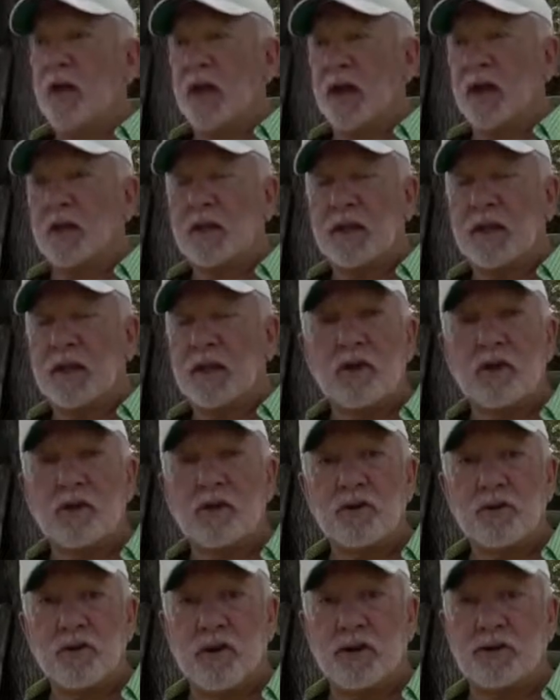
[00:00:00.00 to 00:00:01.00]
And I think you
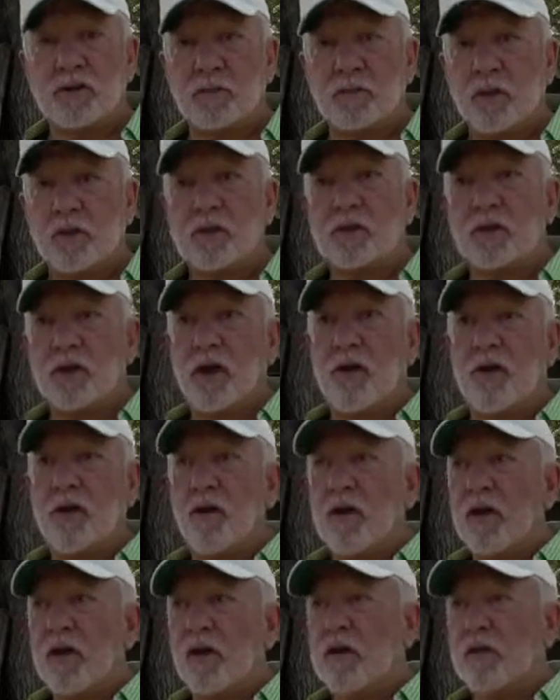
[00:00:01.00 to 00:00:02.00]
can trust me. So,